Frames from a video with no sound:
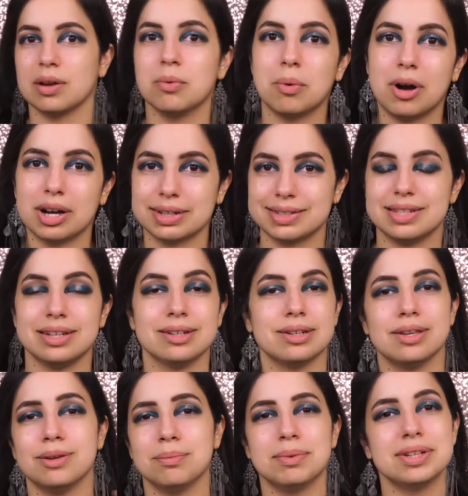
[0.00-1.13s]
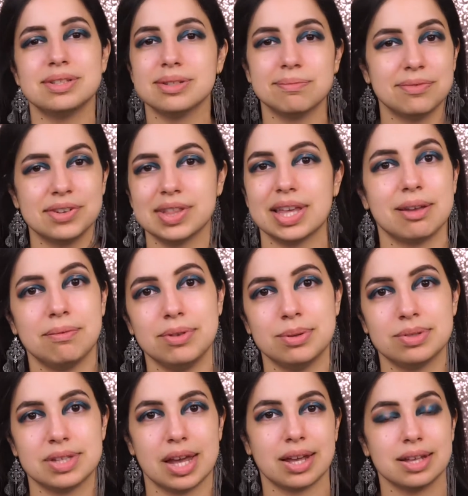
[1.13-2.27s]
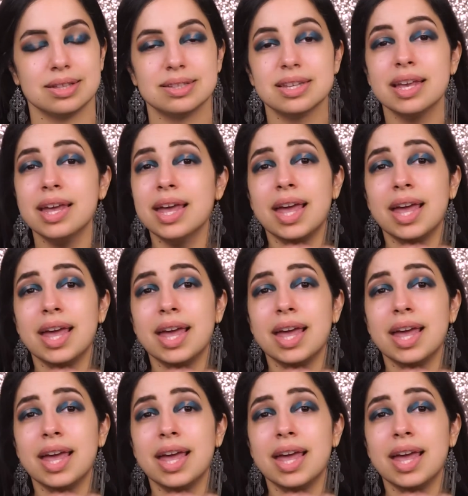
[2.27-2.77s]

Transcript: walks near you, but it's for a few seconds.